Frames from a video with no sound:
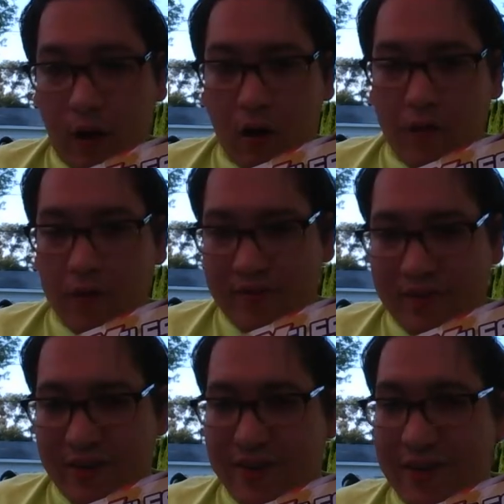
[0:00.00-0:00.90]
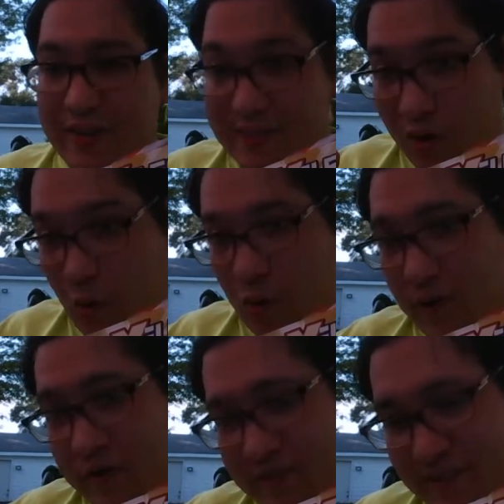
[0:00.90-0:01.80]
all of a sudden is a
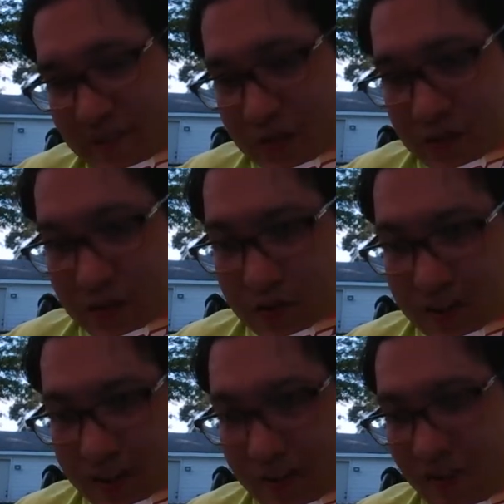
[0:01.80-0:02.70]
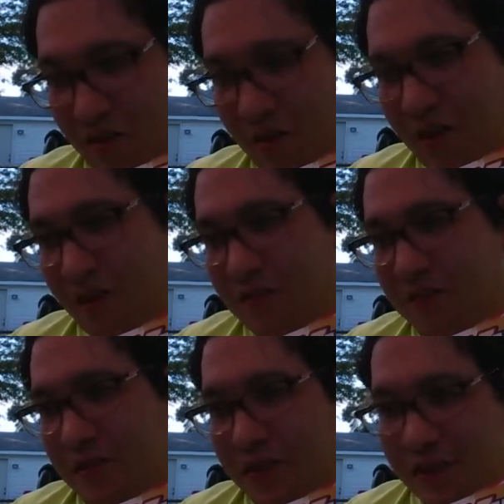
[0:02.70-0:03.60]
horse to kill off
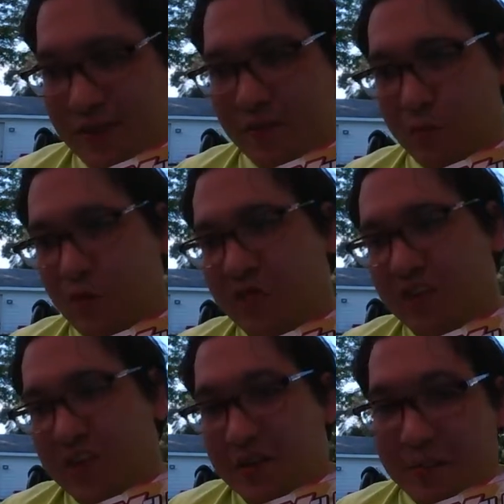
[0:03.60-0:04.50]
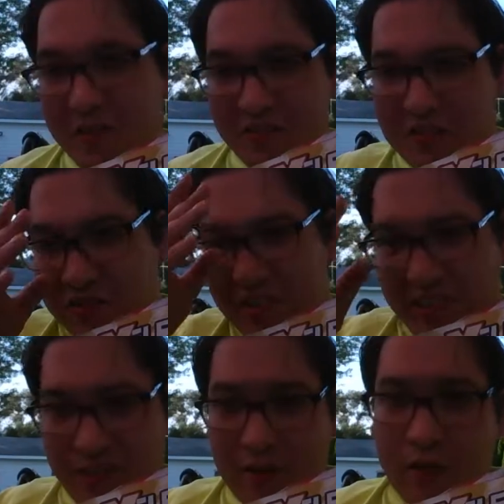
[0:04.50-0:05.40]
in the movie. Because if you
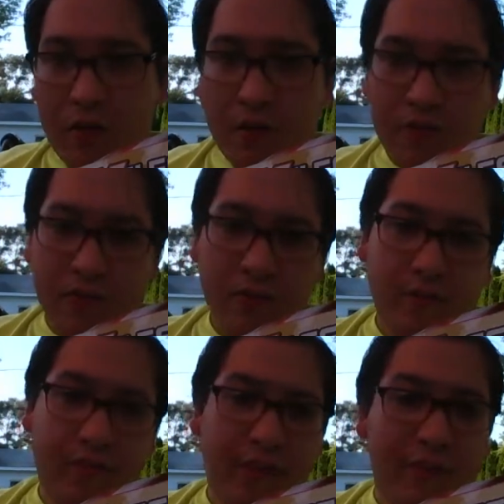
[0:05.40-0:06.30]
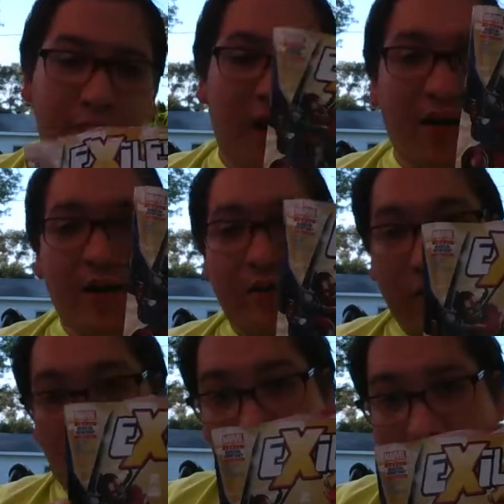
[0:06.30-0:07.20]
think about it,
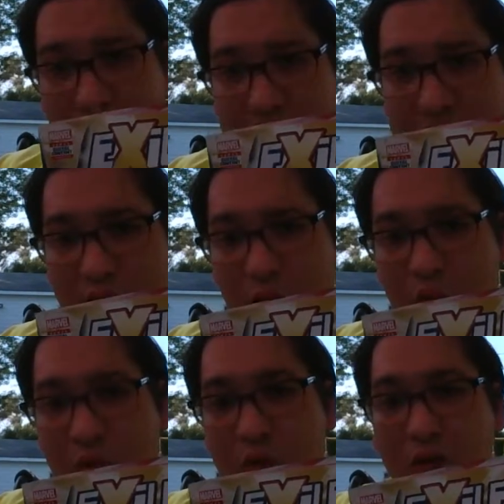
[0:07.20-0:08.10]
there was no